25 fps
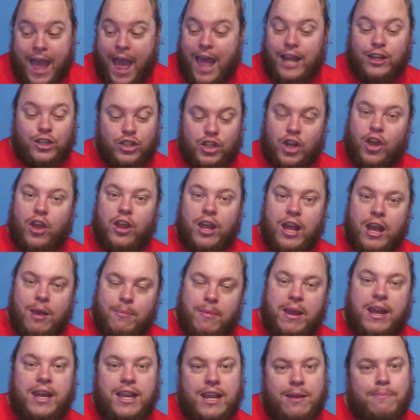And so
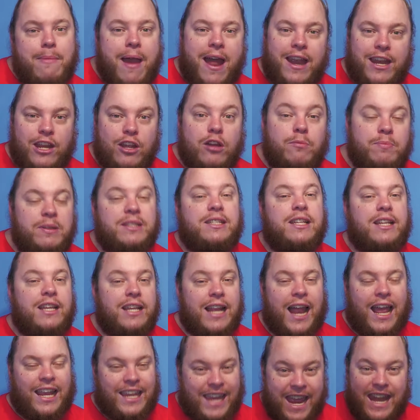Minnie and Manny are busy
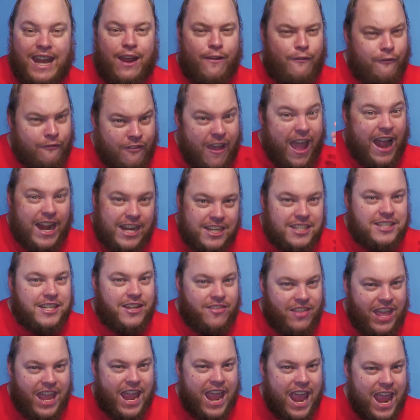getting facts
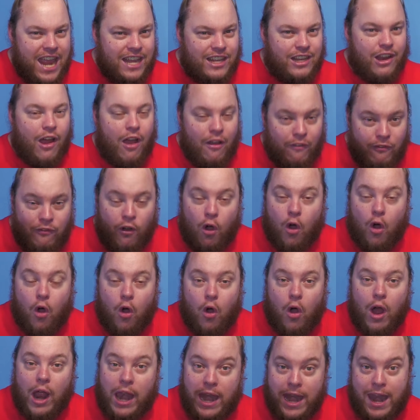in their head
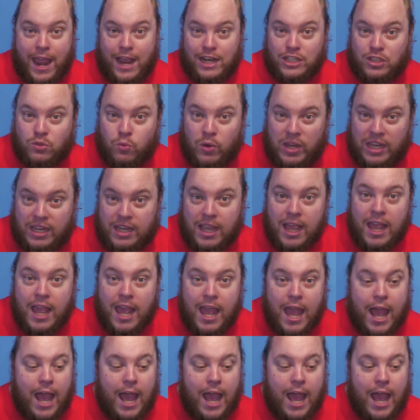for next week.